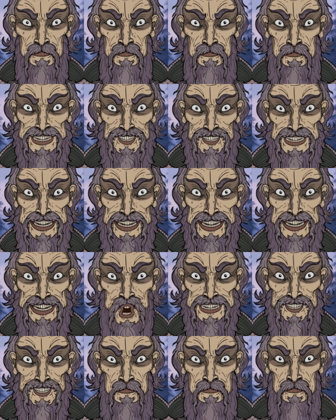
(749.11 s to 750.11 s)

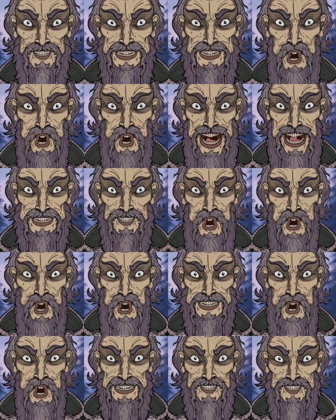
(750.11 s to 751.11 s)
change, and our
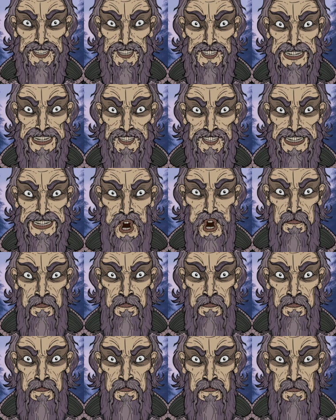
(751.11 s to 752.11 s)
darker impulses.
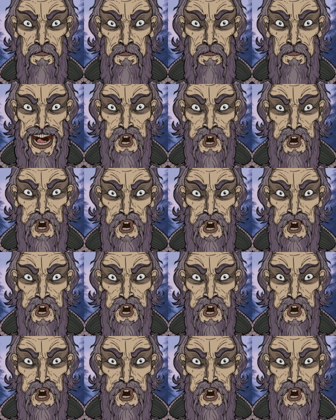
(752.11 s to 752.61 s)
Whether